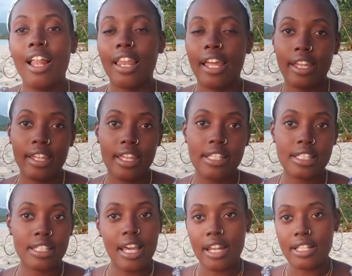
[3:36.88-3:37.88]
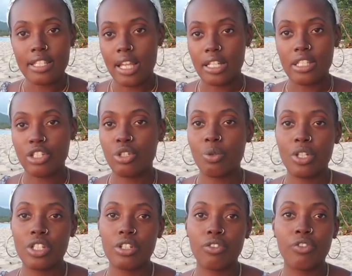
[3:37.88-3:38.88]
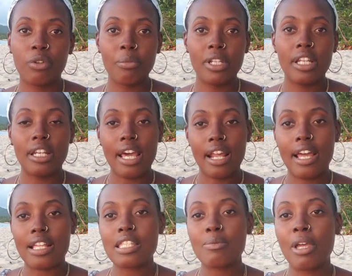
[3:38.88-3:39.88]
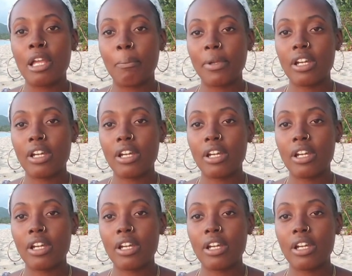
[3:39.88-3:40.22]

like, it's not a sad situation for me in that aspect,